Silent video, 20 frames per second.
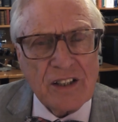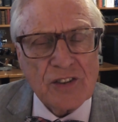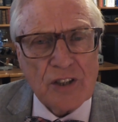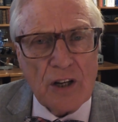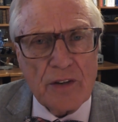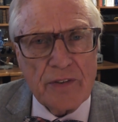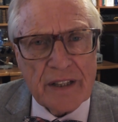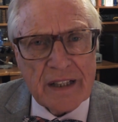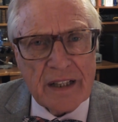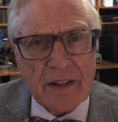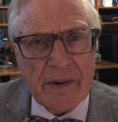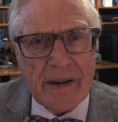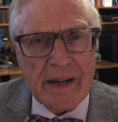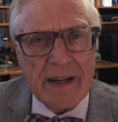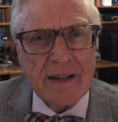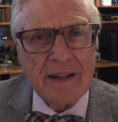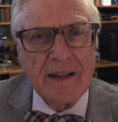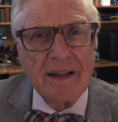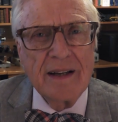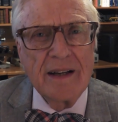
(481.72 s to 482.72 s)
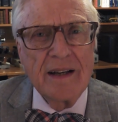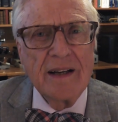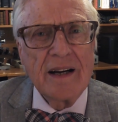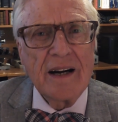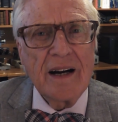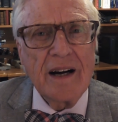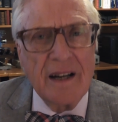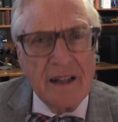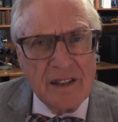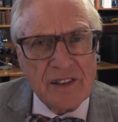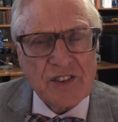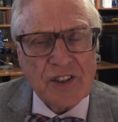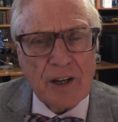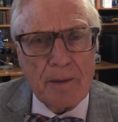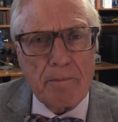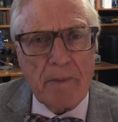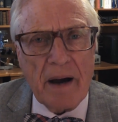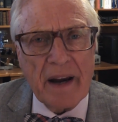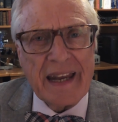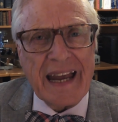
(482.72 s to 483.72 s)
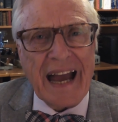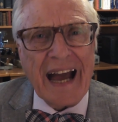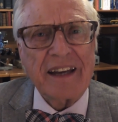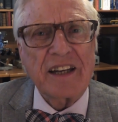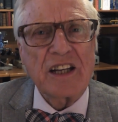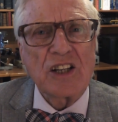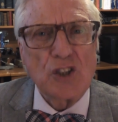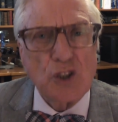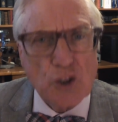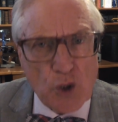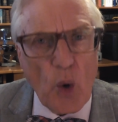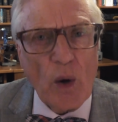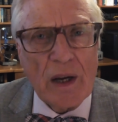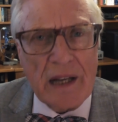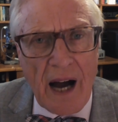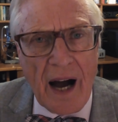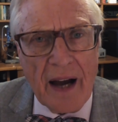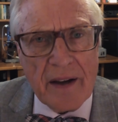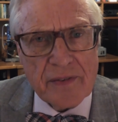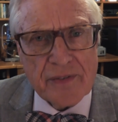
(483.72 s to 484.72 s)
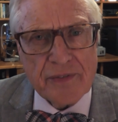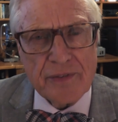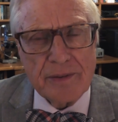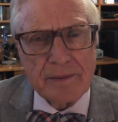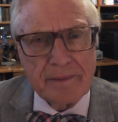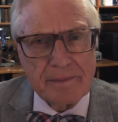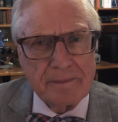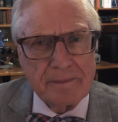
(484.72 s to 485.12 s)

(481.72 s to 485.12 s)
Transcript: yourself a career, earn some money, and enjoy life.